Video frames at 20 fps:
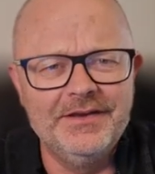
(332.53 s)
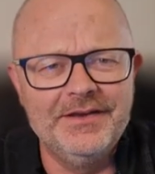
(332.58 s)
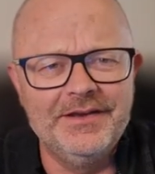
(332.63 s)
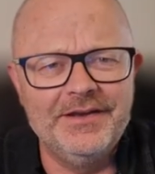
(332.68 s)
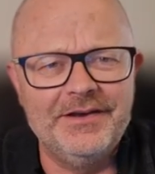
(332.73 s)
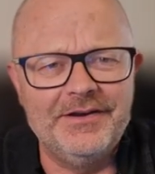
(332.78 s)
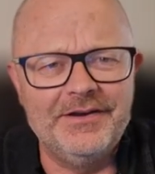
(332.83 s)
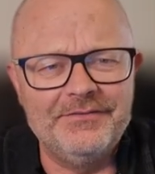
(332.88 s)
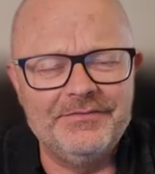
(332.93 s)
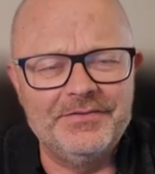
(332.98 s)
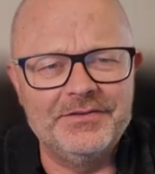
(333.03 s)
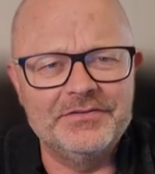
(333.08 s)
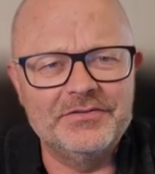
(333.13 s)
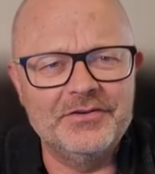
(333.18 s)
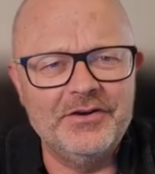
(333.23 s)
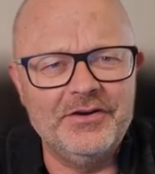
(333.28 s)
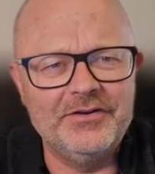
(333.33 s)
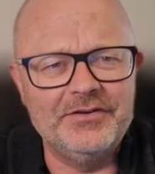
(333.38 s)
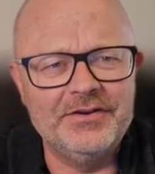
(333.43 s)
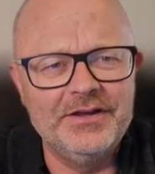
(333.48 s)
of the
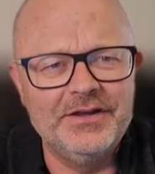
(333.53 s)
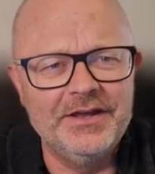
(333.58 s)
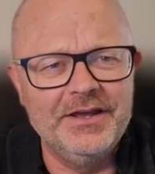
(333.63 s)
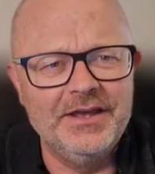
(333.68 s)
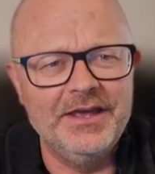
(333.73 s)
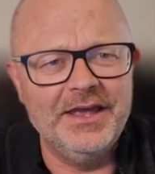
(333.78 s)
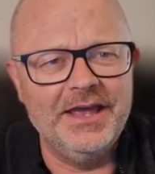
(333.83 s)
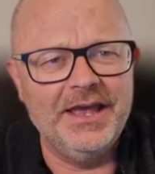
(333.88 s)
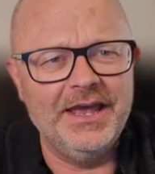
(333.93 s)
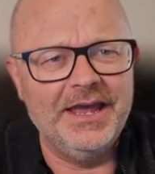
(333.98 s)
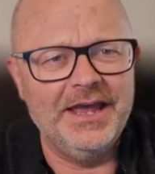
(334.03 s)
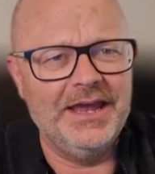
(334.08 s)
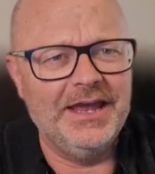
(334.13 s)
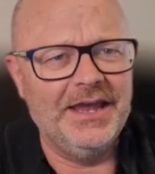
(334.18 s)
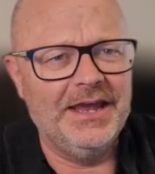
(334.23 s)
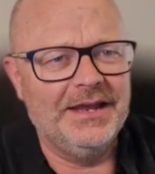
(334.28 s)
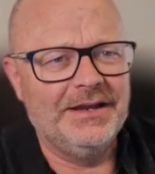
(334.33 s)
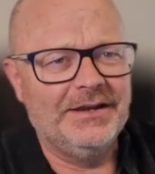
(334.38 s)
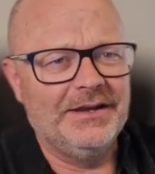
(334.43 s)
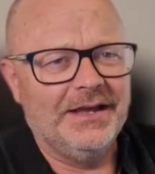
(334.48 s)
shot
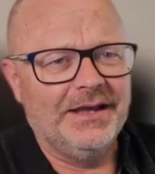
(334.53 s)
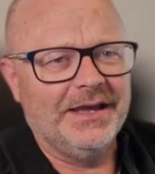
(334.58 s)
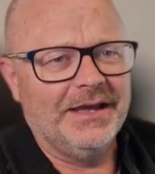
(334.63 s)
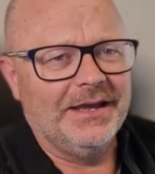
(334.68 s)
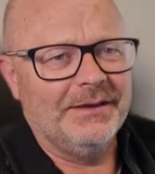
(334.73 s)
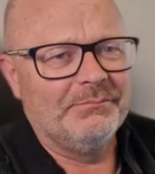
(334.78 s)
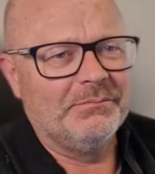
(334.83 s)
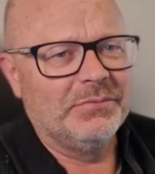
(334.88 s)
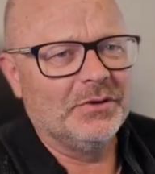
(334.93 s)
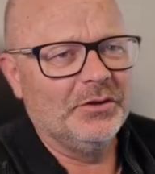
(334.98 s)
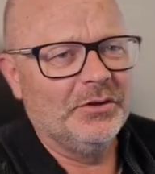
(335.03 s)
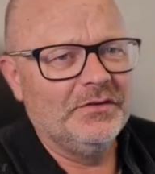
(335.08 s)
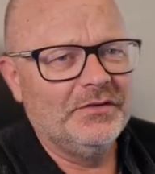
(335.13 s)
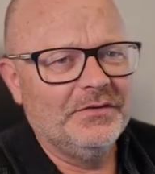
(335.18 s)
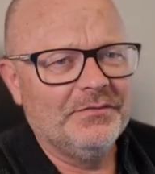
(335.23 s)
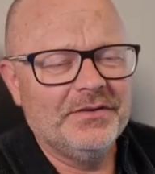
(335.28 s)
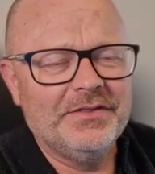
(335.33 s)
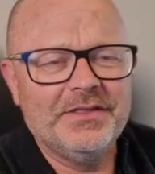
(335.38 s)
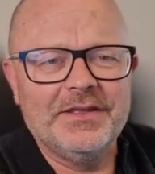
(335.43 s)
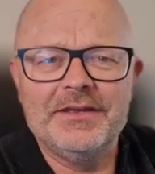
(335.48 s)
and blurs
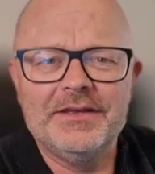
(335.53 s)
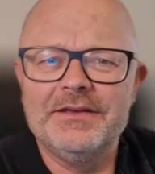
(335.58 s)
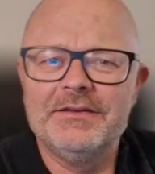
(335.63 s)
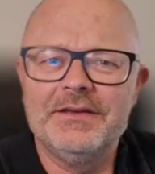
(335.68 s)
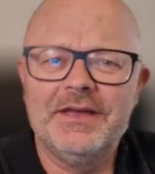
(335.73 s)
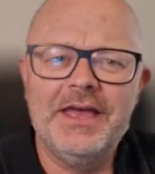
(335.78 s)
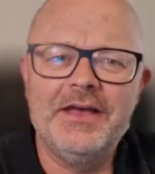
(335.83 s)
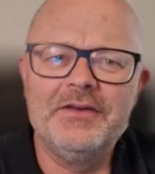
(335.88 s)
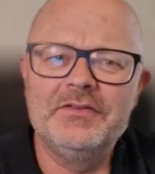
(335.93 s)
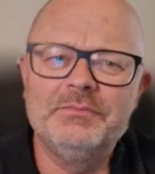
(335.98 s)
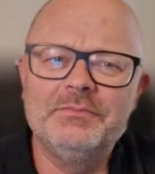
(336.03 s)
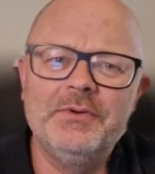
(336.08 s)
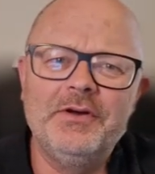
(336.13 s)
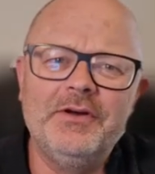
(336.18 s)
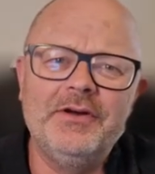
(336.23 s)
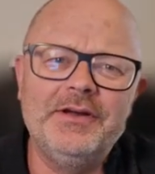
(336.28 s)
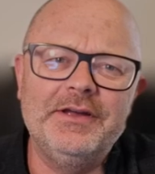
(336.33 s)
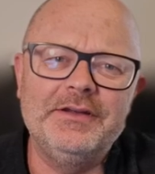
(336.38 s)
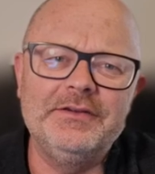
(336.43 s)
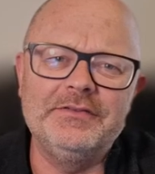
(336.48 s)
everything else
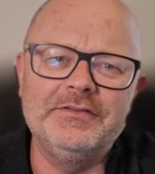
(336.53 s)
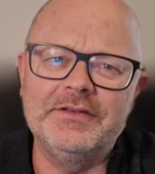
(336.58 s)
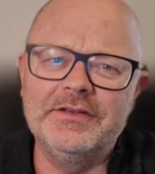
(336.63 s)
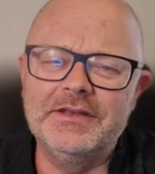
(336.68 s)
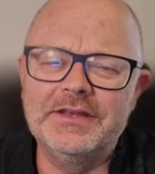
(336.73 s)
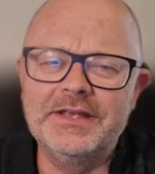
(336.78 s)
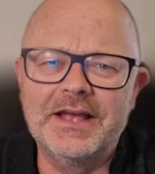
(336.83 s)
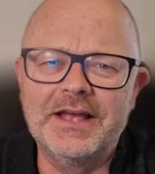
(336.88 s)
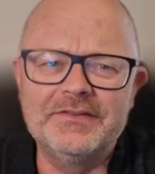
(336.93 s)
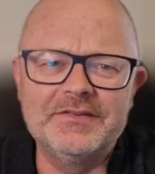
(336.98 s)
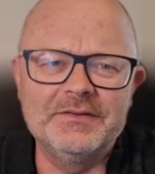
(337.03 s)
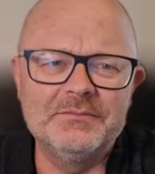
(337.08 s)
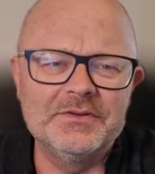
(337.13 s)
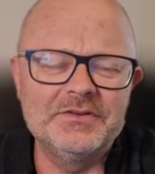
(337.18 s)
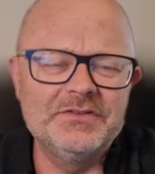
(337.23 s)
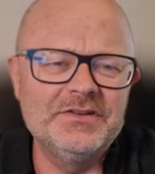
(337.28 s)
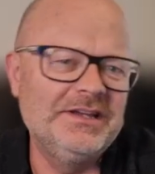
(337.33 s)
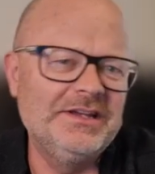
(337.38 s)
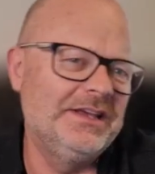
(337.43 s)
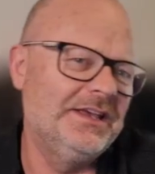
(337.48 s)
behind. So you can't see my
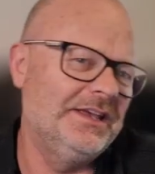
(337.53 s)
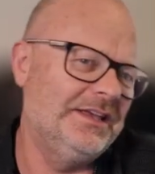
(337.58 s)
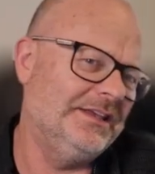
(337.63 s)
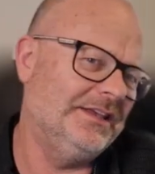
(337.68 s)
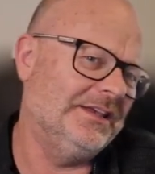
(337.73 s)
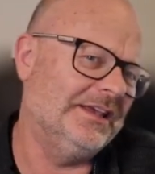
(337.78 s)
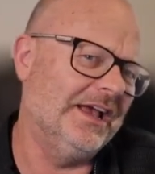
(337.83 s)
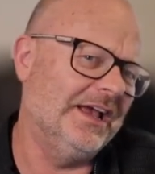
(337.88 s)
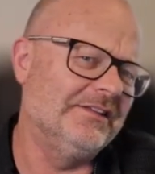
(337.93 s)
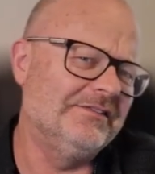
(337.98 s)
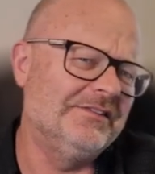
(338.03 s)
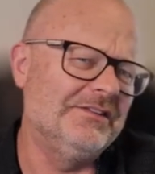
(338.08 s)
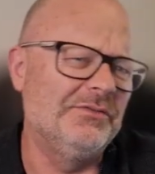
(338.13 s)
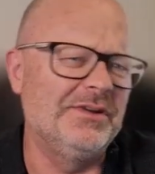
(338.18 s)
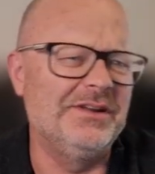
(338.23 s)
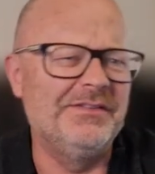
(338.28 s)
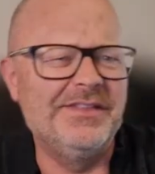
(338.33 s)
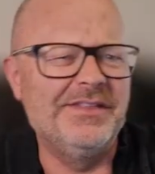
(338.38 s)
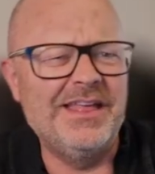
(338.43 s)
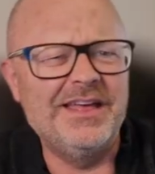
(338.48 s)
chair, you can't see
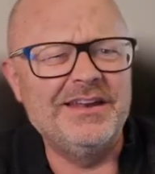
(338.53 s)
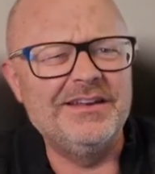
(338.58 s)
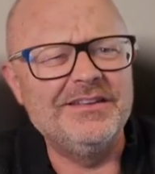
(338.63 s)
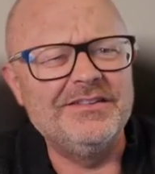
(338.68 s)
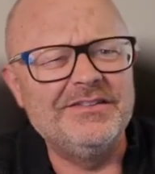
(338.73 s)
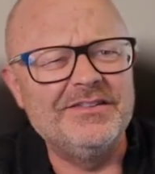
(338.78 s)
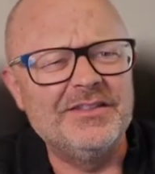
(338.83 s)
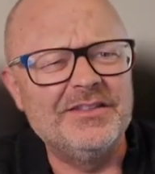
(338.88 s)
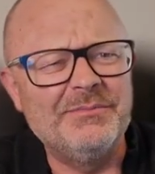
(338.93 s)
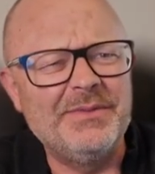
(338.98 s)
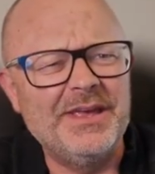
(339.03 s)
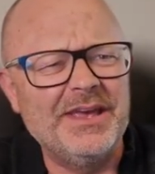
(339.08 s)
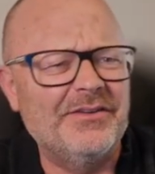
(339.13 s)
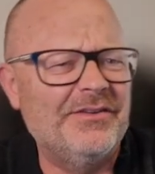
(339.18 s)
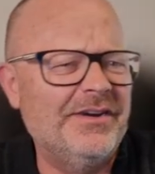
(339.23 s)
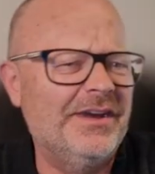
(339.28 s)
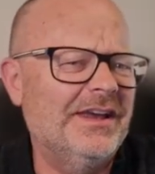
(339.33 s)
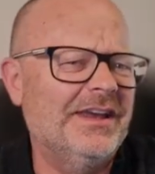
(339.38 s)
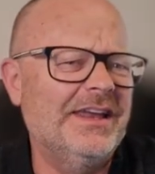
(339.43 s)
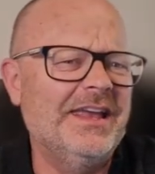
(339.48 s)
whatever that is in the
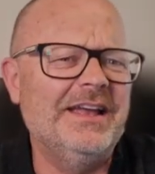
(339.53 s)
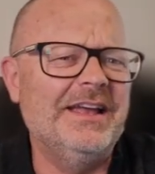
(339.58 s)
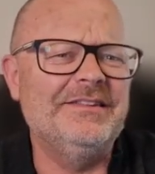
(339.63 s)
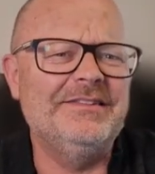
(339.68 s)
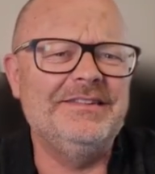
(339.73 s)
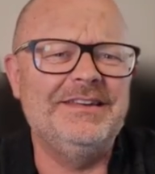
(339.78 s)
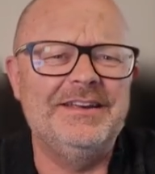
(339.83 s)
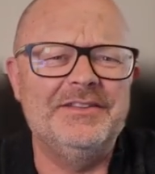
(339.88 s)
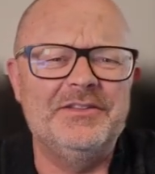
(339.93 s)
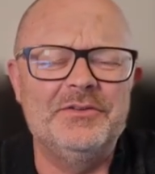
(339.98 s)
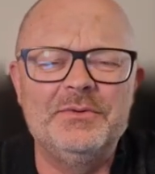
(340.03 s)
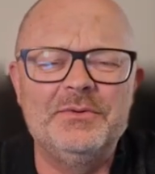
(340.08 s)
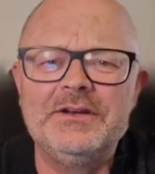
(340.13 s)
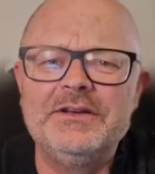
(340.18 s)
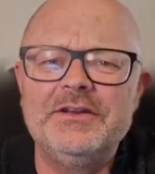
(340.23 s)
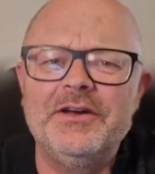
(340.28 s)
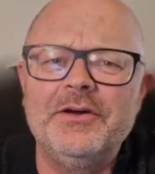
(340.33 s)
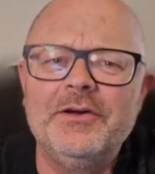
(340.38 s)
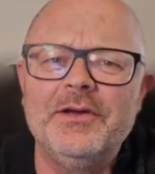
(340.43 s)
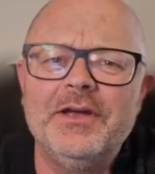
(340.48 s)
background, can't see out the
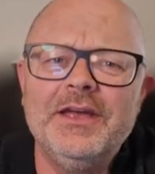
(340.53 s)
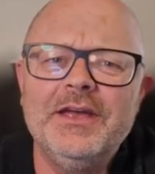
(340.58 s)
window.